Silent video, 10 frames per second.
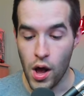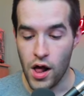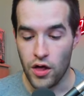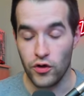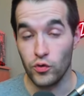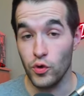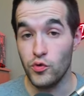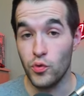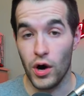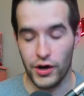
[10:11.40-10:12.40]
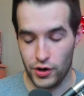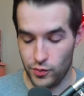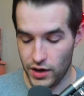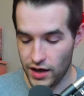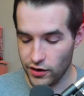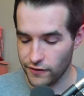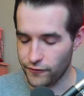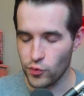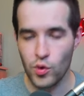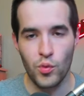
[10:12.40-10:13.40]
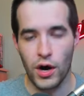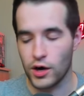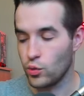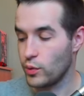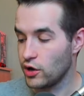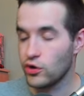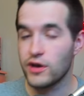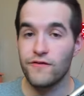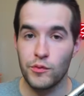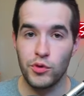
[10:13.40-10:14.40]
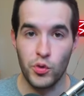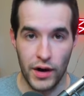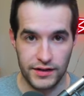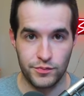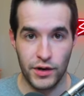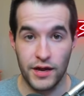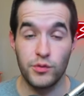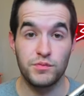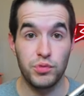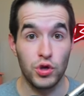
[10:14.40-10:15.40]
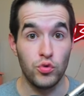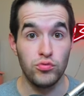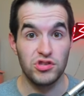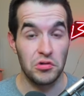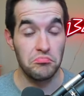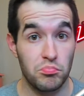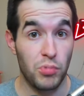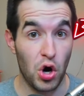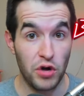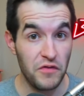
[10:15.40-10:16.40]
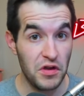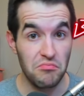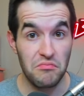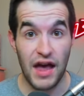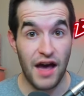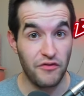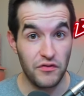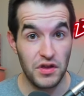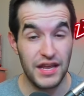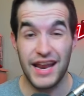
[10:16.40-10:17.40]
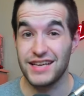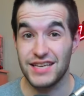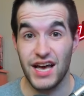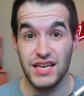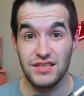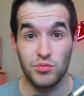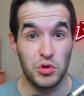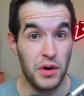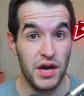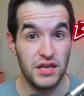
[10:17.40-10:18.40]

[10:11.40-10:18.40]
the root water. We're not looking for root water. We are looking for blue eyes. But it was blue, so part of it, half of it, it has eyes, blue eyes.